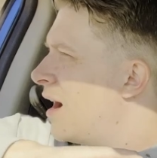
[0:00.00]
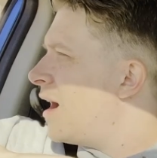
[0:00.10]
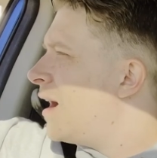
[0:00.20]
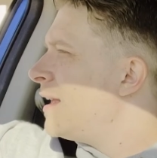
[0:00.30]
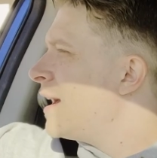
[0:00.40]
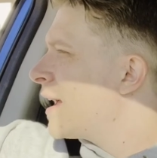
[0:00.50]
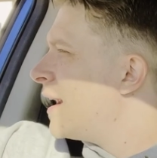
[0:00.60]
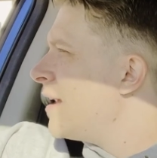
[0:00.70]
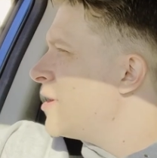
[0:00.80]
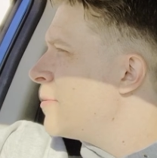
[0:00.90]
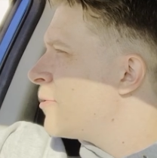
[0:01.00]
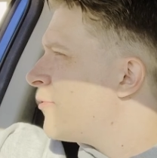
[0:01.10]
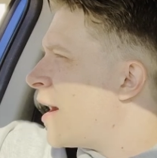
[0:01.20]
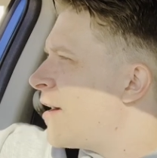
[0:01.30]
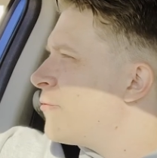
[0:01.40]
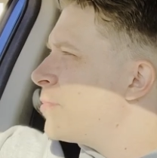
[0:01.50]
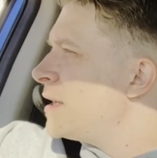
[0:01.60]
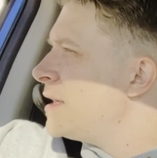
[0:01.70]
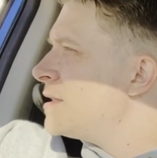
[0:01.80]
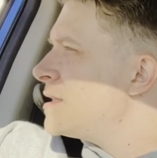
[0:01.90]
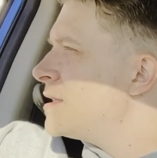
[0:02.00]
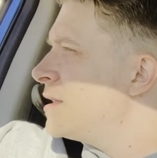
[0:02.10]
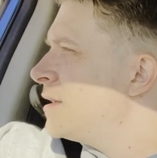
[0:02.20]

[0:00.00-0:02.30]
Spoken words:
Yeah, can I have a number 5, please?